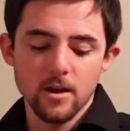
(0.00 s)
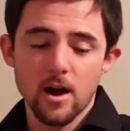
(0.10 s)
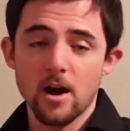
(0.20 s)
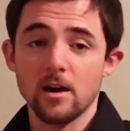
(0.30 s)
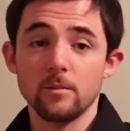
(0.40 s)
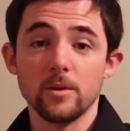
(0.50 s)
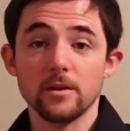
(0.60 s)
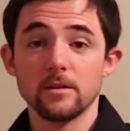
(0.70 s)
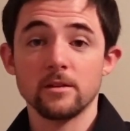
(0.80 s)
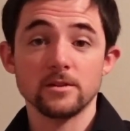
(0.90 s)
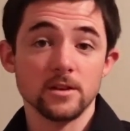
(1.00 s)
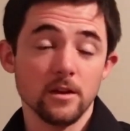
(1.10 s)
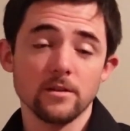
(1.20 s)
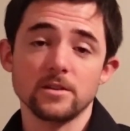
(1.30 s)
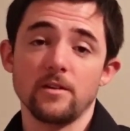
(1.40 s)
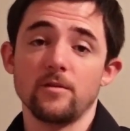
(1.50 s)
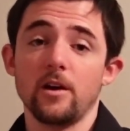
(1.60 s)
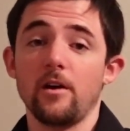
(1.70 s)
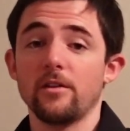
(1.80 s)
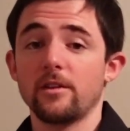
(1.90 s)
but there's another sign for
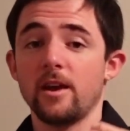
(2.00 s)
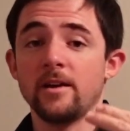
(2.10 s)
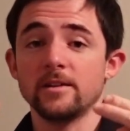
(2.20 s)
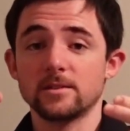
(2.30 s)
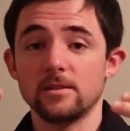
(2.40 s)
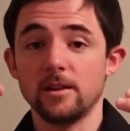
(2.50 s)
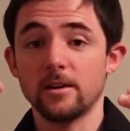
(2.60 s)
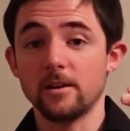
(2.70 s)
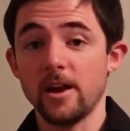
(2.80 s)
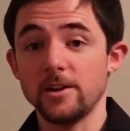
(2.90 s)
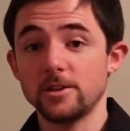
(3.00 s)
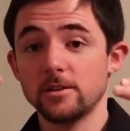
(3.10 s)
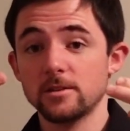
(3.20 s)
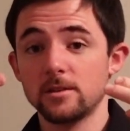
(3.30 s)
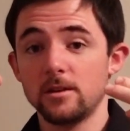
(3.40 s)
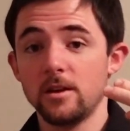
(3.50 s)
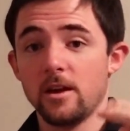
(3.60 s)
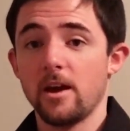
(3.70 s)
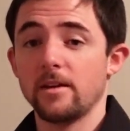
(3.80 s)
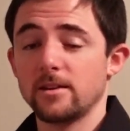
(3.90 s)
health, and it's the letter H's,
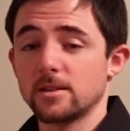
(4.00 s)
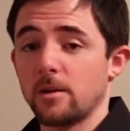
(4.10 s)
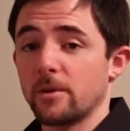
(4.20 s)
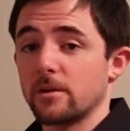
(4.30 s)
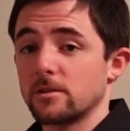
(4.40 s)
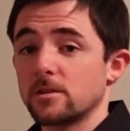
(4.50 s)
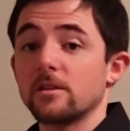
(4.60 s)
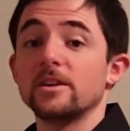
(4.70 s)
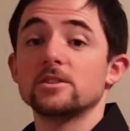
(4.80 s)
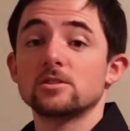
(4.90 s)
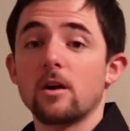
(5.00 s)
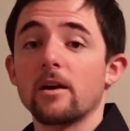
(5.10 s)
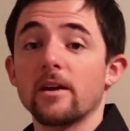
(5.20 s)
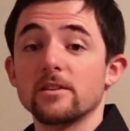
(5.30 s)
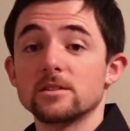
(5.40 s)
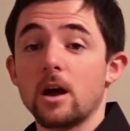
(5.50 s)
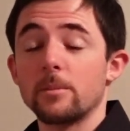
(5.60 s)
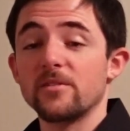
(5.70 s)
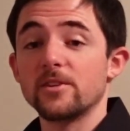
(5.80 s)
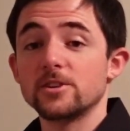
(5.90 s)
and they start at the top
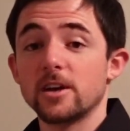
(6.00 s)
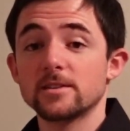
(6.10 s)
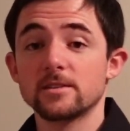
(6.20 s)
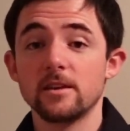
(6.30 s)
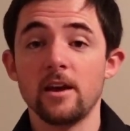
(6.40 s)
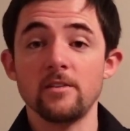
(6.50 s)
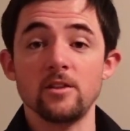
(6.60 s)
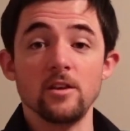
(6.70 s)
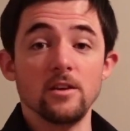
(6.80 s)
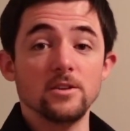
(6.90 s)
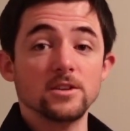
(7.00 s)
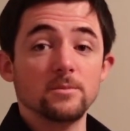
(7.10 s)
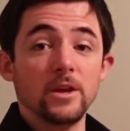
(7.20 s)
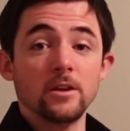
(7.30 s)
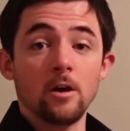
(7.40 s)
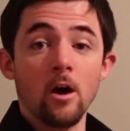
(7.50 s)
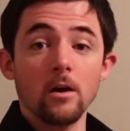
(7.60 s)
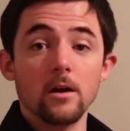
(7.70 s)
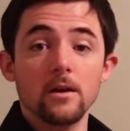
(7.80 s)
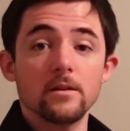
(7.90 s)
of your chest, and they just make an
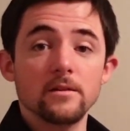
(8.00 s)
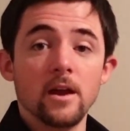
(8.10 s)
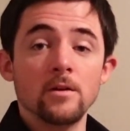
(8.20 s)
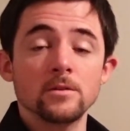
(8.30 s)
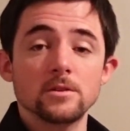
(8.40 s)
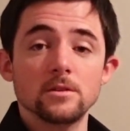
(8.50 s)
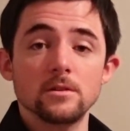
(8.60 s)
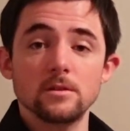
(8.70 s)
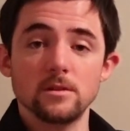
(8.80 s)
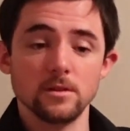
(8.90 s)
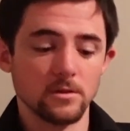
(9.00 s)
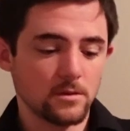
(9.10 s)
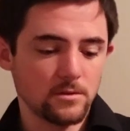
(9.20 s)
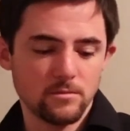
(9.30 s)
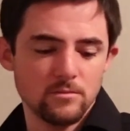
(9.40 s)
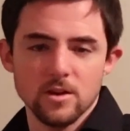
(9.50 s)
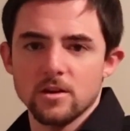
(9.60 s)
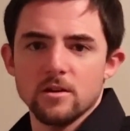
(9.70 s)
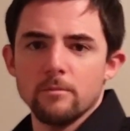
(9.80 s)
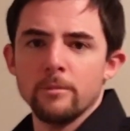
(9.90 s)
arc down to the
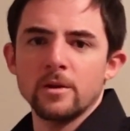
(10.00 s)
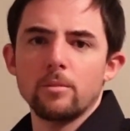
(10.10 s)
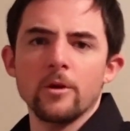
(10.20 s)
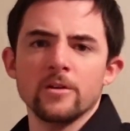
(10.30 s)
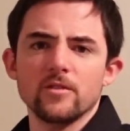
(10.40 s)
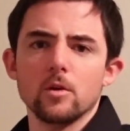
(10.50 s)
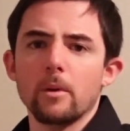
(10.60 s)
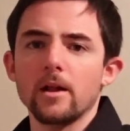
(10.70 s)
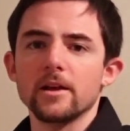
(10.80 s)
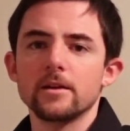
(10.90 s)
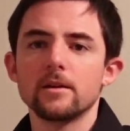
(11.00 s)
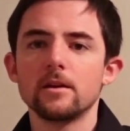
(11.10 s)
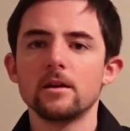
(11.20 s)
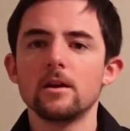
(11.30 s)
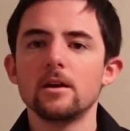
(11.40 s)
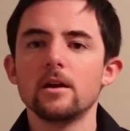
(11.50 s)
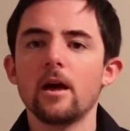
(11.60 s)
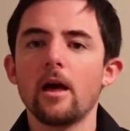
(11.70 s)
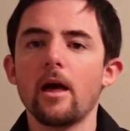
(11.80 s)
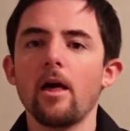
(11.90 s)
midpoint of your belly.
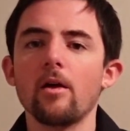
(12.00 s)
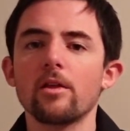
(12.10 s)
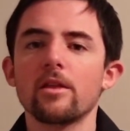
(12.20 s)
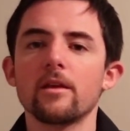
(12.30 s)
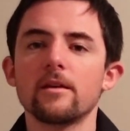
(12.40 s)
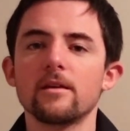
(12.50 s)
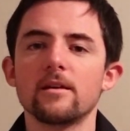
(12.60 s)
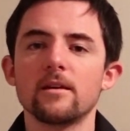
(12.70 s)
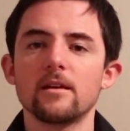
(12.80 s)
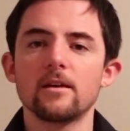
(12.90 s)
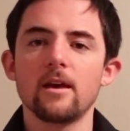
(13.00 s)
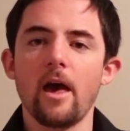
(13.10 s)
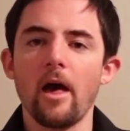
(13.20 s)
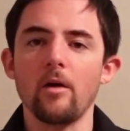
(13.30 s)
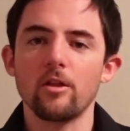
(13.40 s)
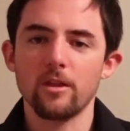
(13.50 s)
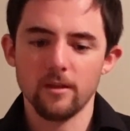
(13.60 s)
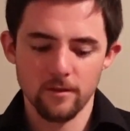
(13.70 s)
Health. Health.